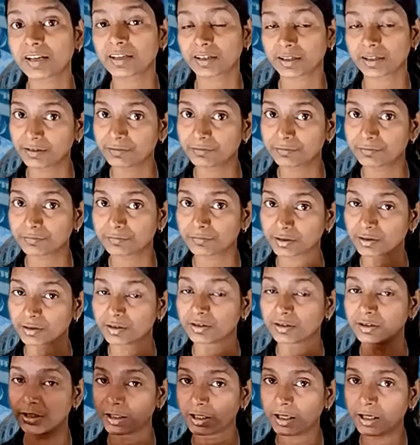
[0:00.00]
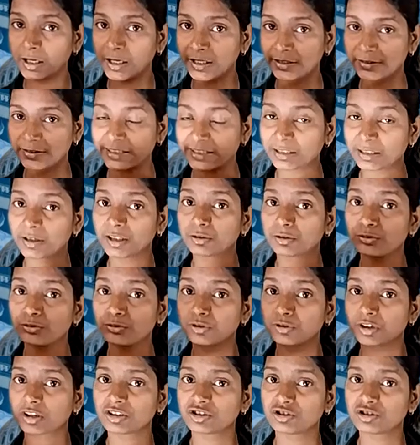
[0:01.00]
give that money to the
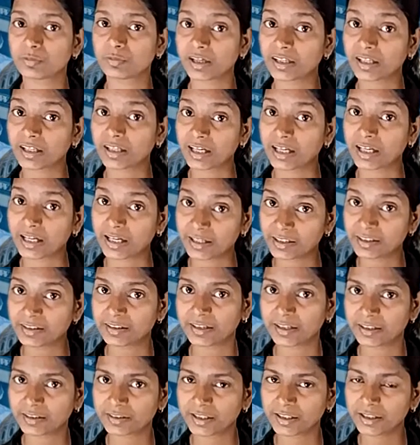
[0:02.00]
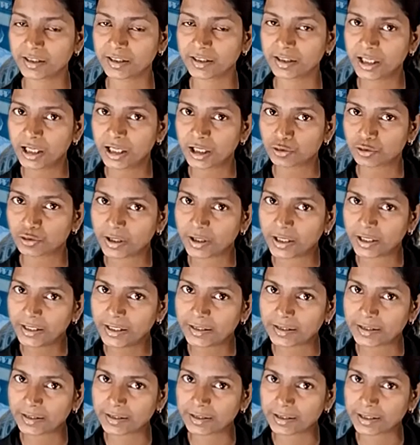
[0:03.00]
consumer at a higher interest rate. So
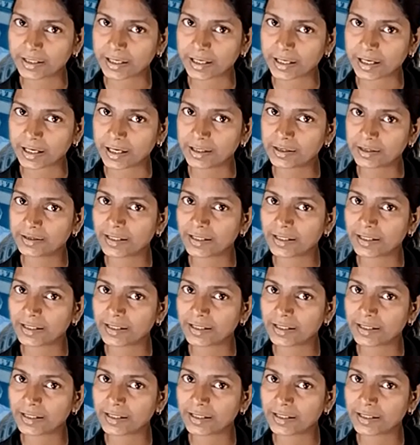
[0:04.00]
it can't